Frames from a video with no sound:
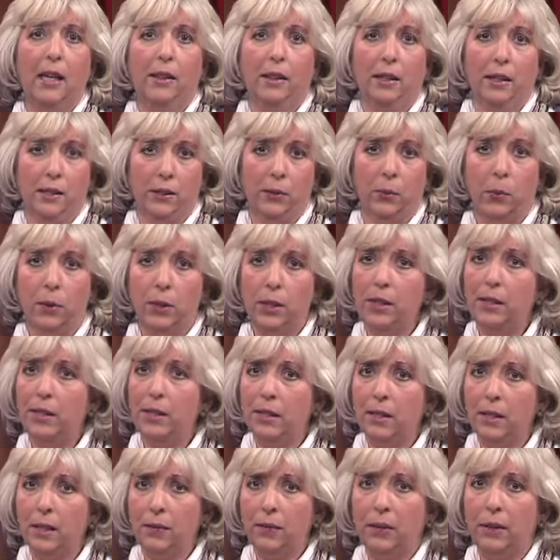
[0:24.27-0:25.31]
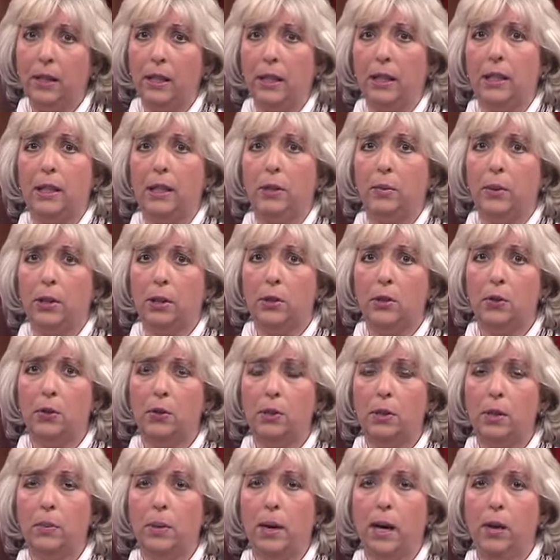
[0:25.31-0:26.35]
This would significantly
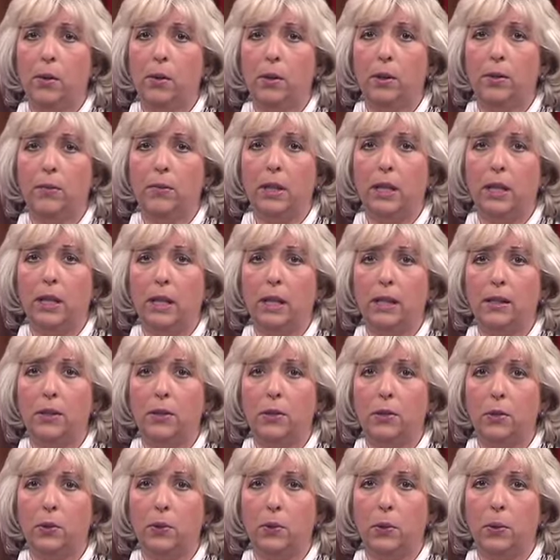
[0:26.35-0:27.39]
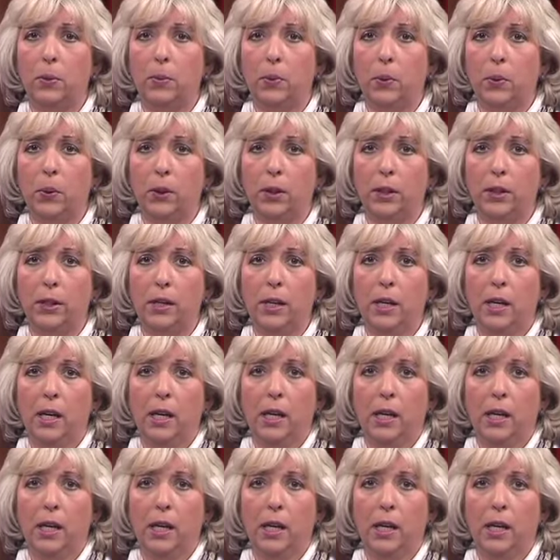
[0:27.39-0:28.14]
reduce the power of the elected school board.